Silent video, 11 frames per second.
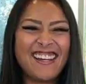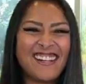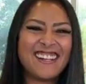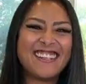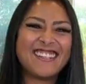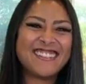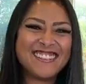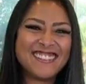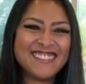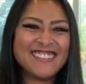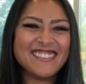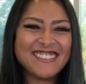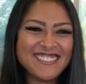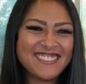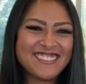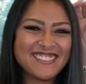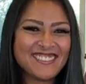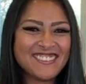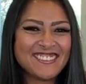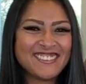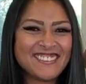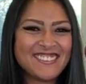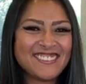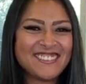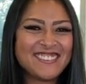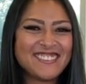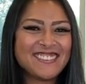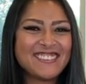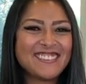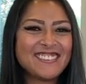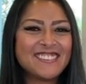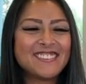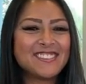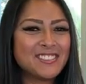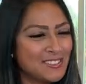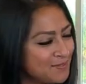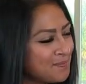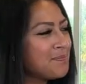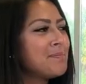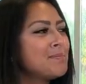(silent)